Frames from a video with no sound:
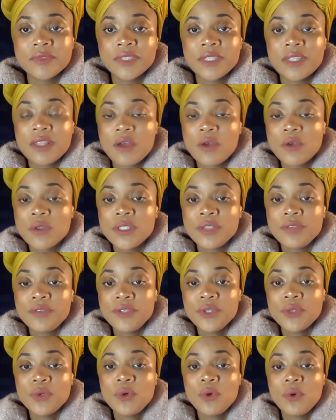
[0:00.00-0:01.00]
Those of
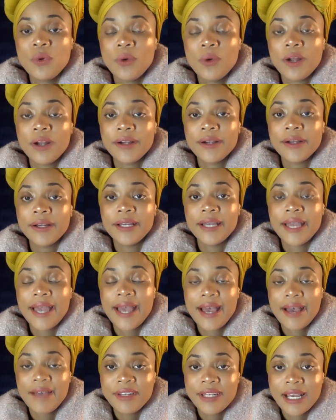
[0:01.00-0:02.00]
you who
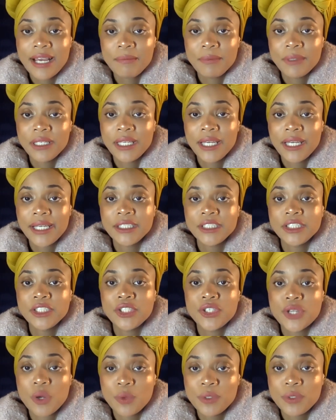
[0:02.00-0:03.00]
have an
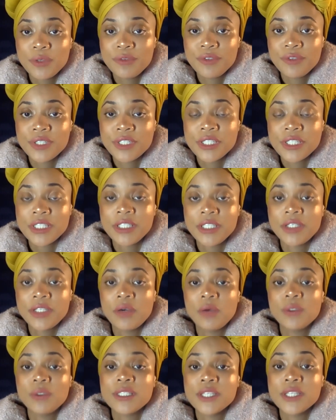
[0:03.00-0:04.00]
application, no deficiency
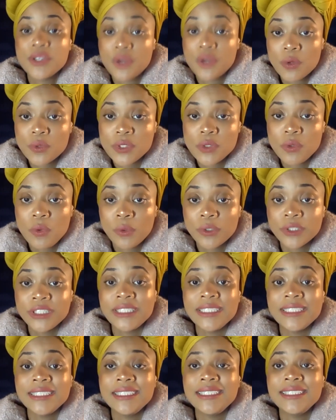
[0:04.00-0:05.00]
notice and no score
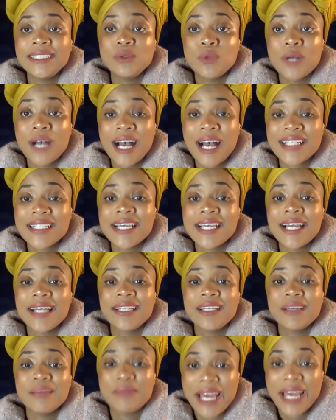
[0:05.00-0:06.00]
sheets need to contact
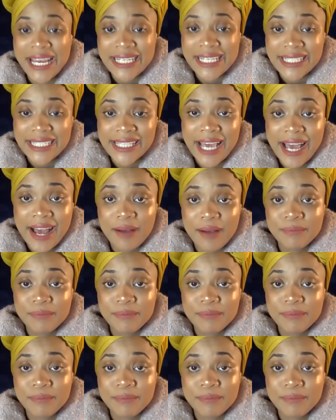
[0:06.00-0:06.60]
them ASAP.